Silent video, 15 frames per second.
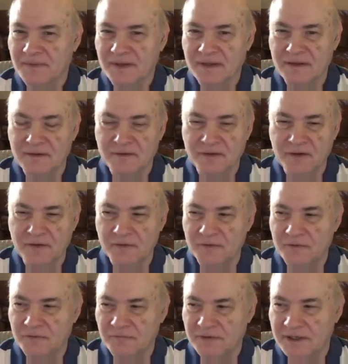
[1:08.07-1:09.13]

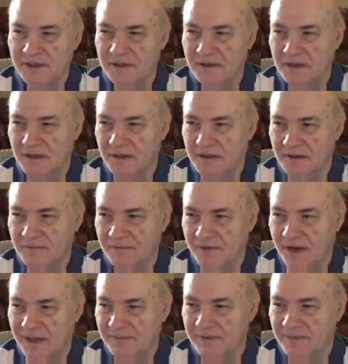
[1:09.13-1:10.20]
continued to read the
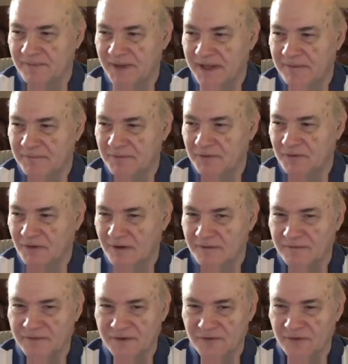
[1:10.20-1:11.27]
Feynman papers on
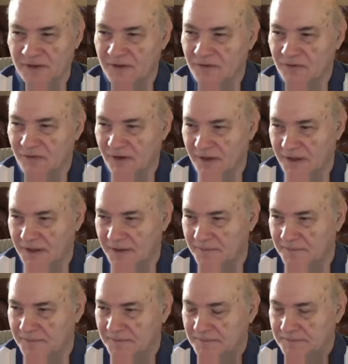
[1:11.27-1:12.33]
physics.
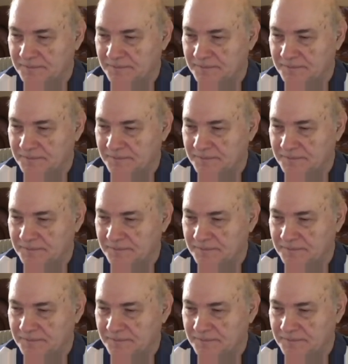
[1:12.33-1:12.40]
I'm